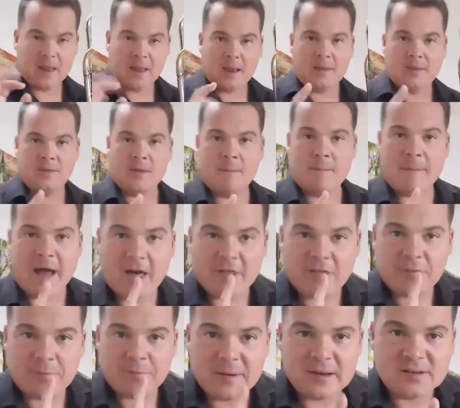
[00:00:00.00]
The
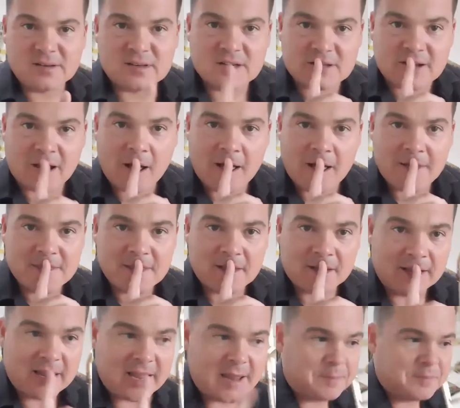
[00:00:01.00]
mouthpiece is on the
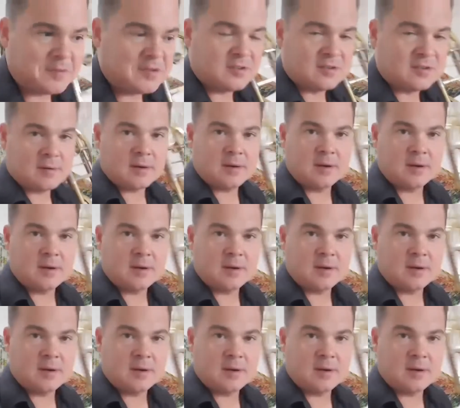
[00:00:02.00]
lips.